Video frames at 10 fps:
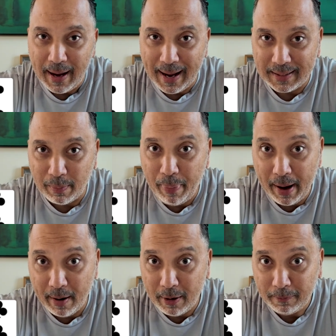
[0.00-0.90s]
as a
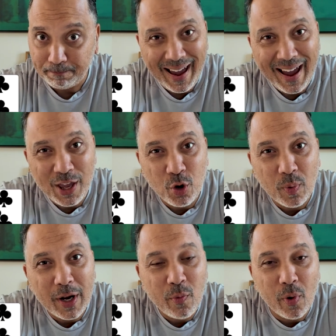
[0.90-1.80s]
pair, and you
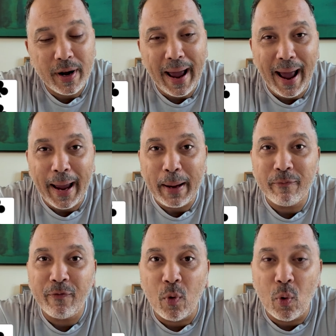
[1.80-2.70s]
really want to
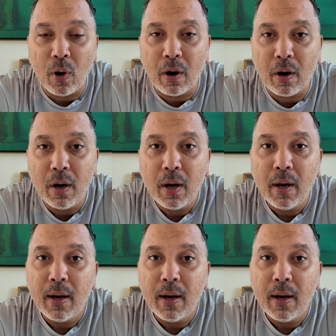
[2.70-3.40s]
aim for